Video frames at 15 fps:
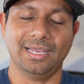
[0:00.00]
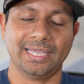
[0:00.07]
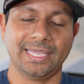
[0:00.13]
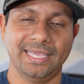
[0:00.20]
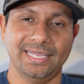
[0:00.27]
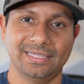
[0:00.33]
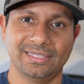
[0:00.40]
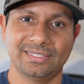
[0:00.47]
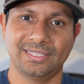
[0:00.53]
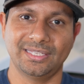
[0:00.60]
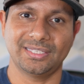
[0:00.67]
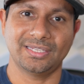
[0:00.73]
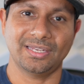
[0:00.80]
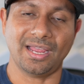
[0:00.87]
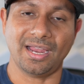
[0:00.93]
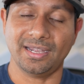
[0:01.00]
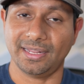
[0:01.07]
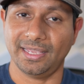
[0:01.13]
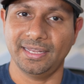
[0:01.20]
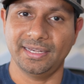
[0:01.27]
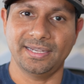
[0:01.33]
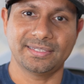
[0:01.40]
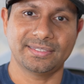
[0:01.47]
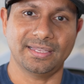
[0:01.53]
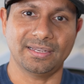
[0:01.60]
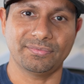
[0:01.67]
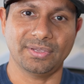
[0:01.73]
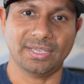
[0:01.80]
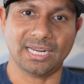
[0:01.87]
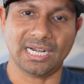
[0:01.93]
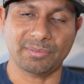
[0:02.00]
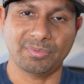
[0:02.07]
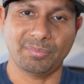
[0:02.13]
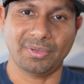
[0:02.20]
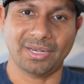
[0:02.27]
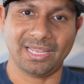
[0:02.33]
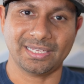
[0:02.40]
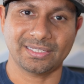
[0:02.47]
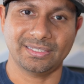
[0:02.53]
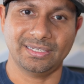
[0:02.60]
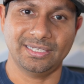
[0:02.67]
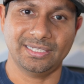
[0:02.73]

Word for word: Again, this is not in itself a carbon monoxide